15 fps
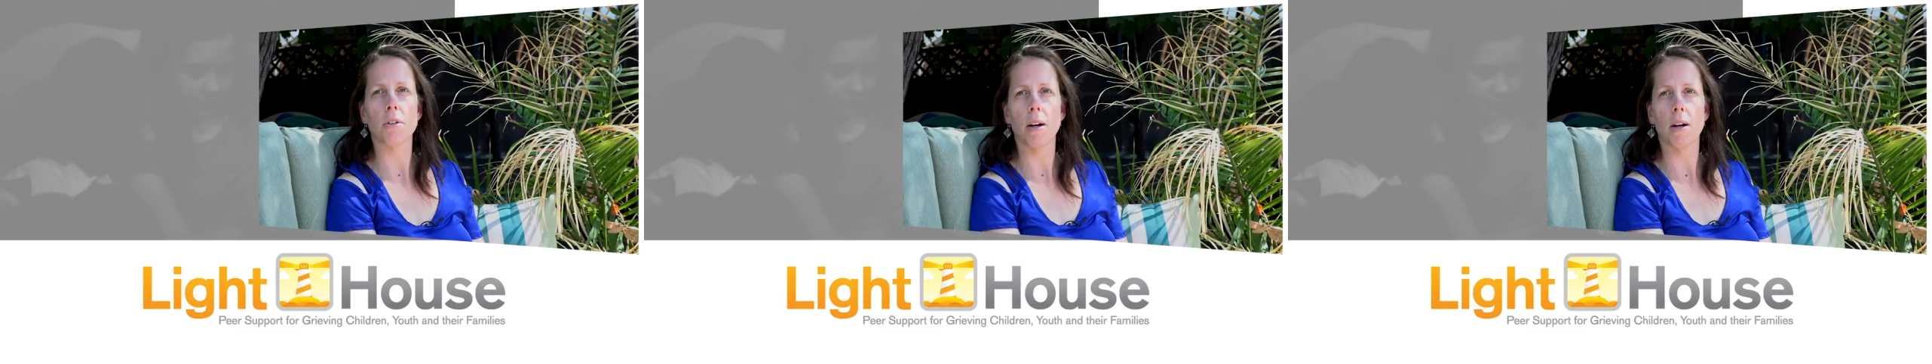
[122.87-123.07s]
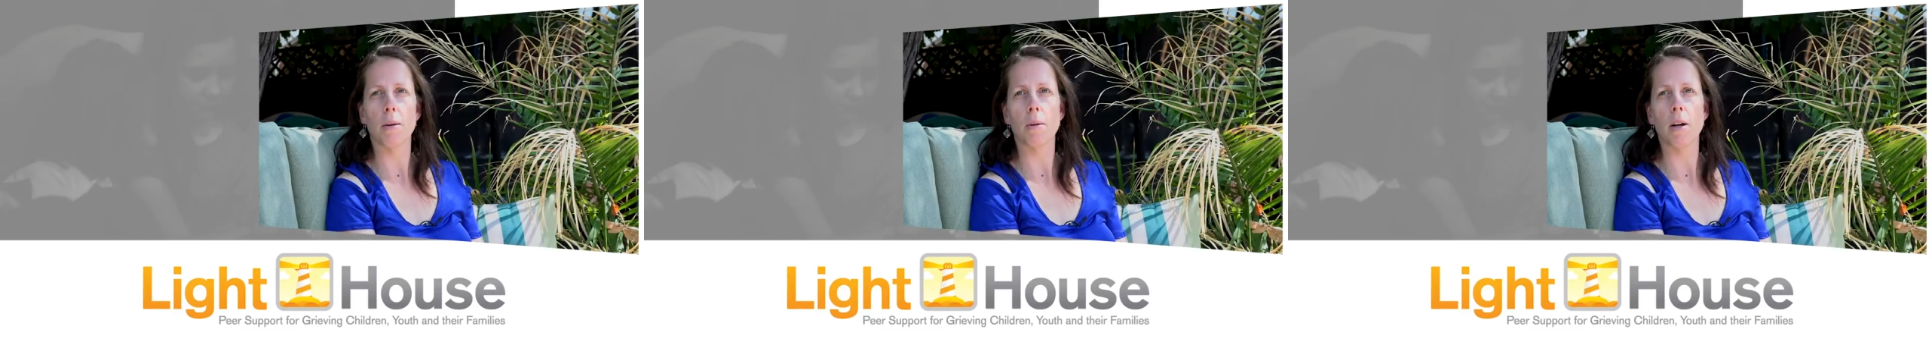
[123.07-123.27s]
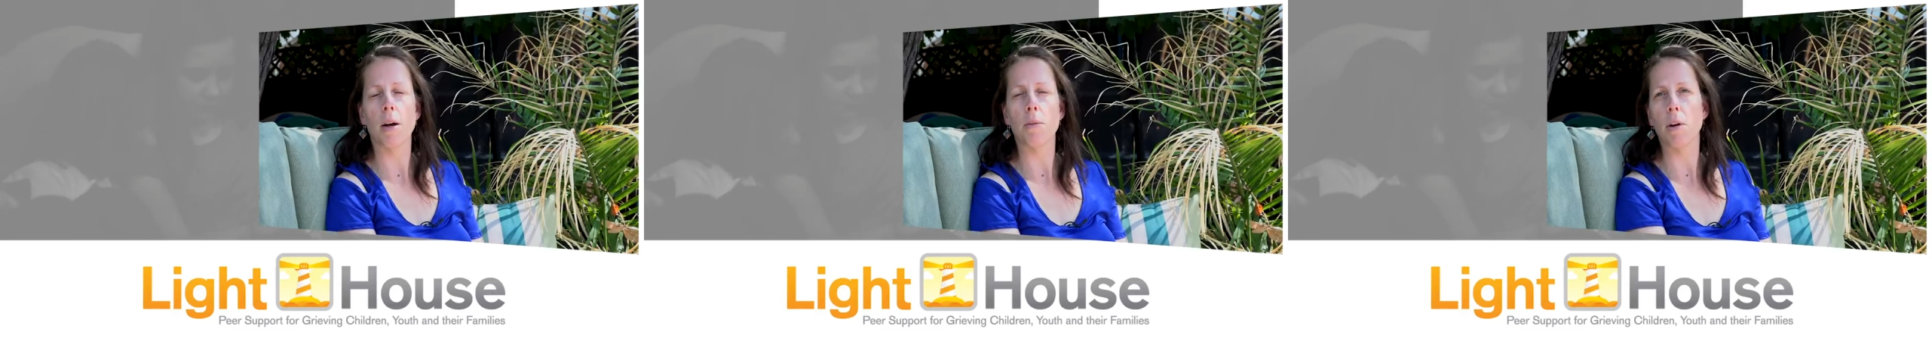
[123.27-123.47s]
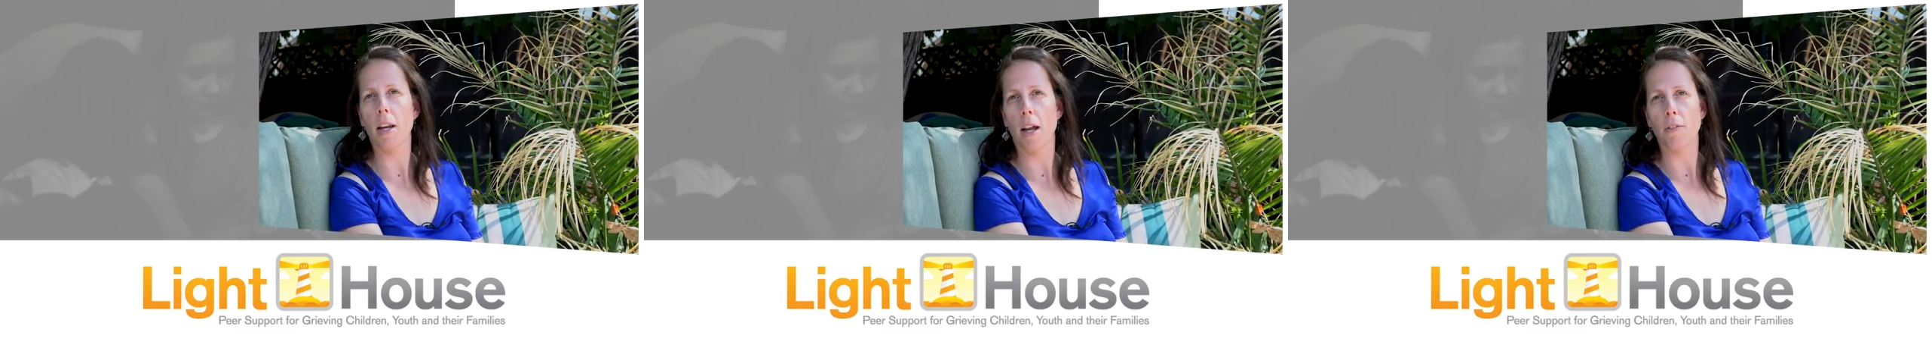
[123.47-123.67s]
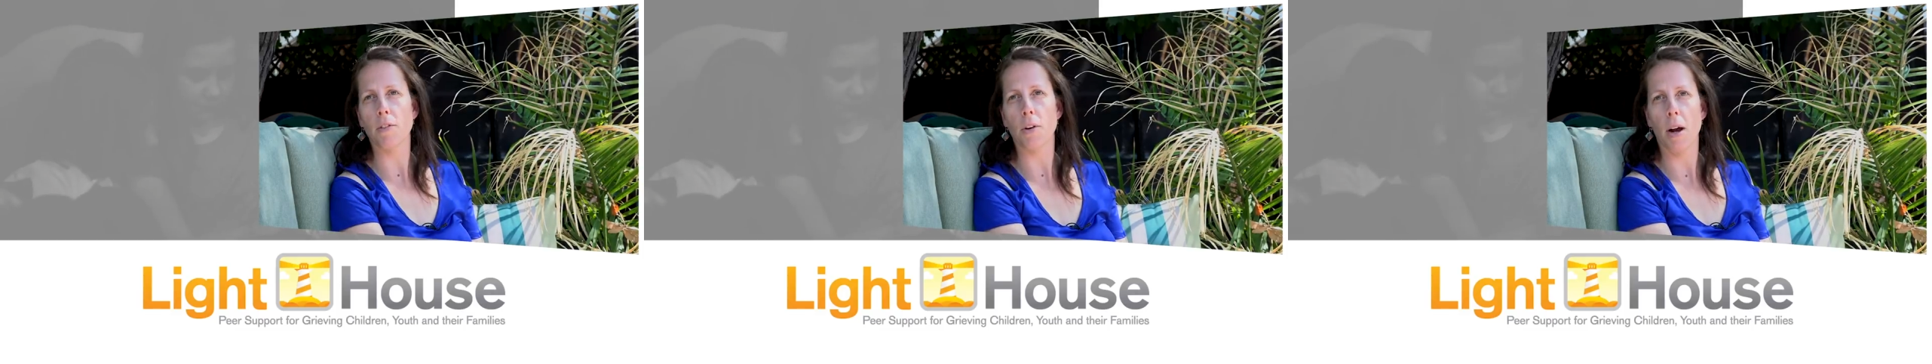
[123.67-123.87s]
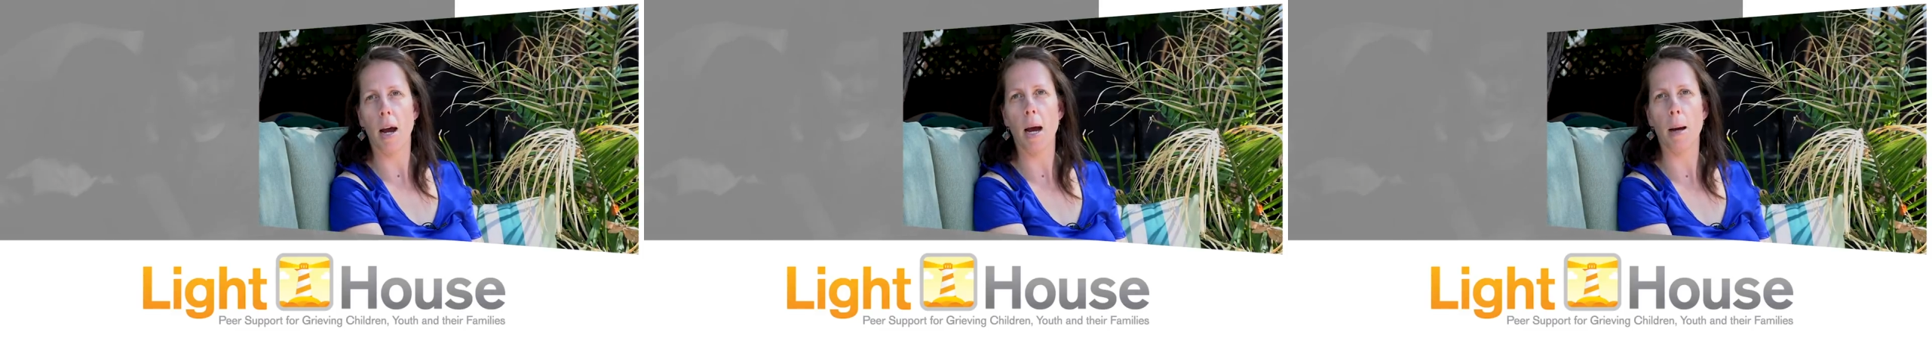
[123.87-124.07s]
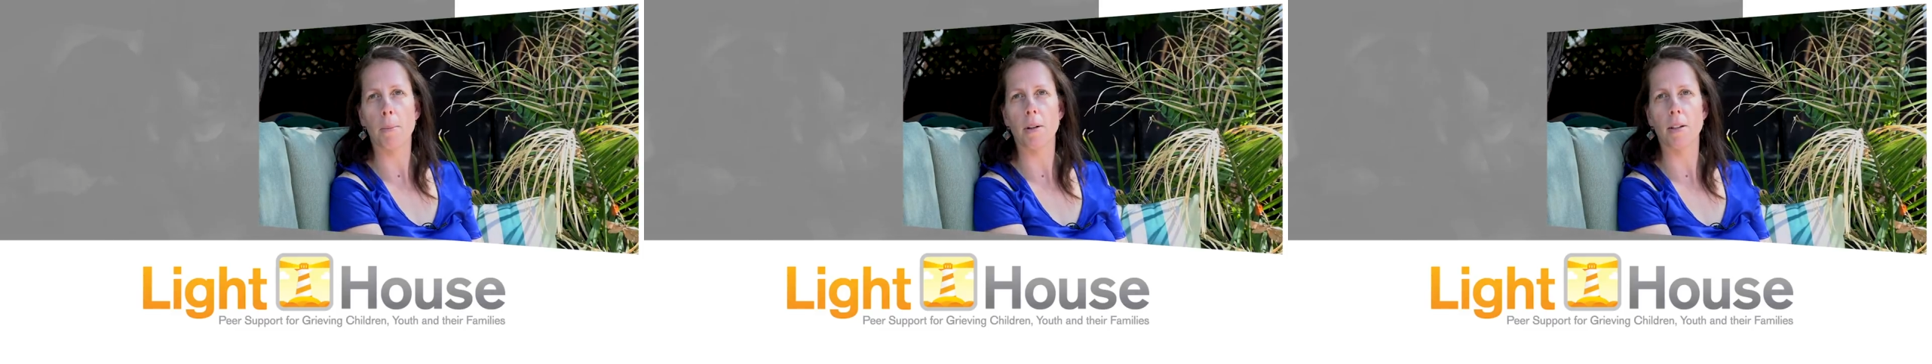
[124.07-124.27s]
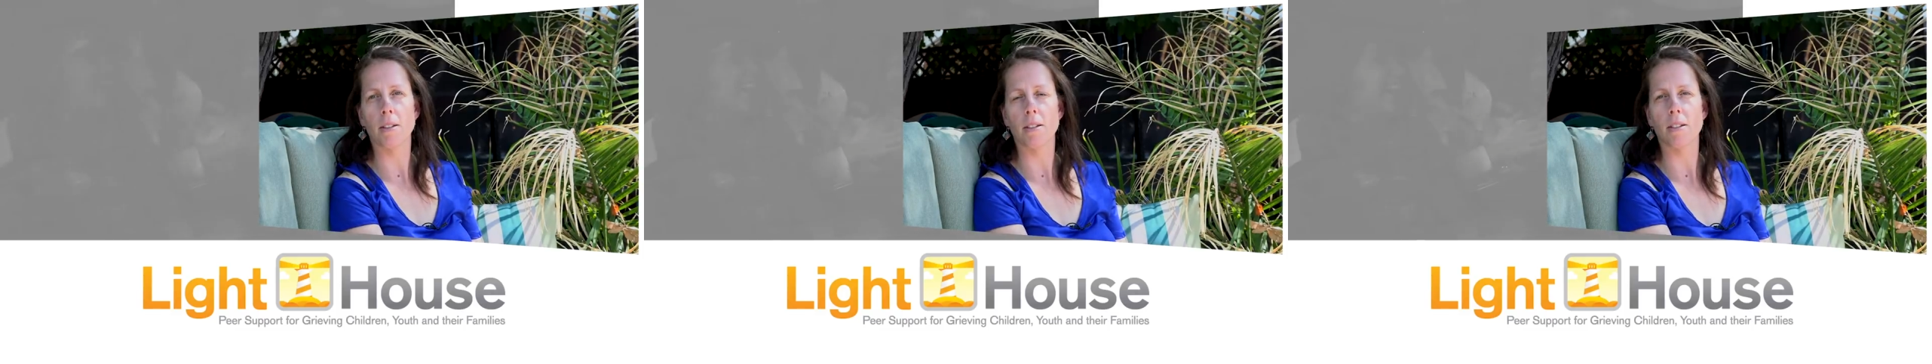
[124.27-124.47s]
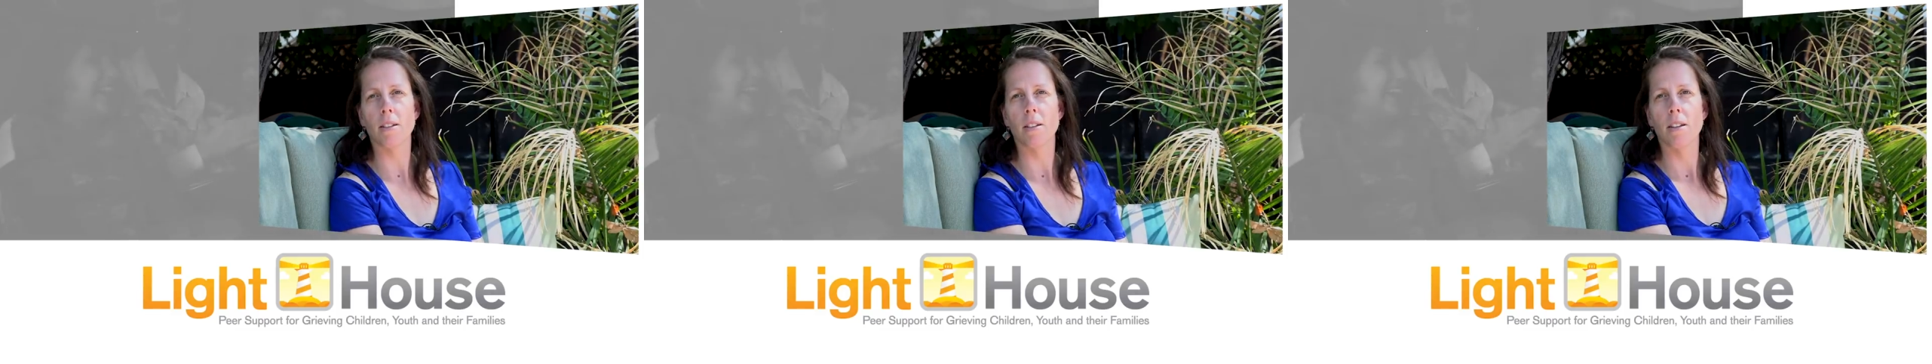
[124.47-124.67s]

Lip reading: it happened,